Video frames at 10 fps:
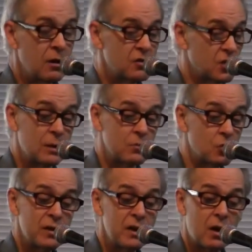seems
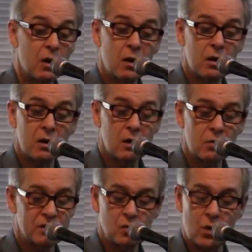we are
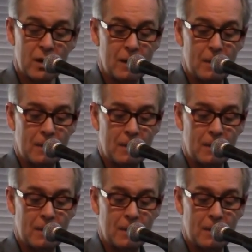as well.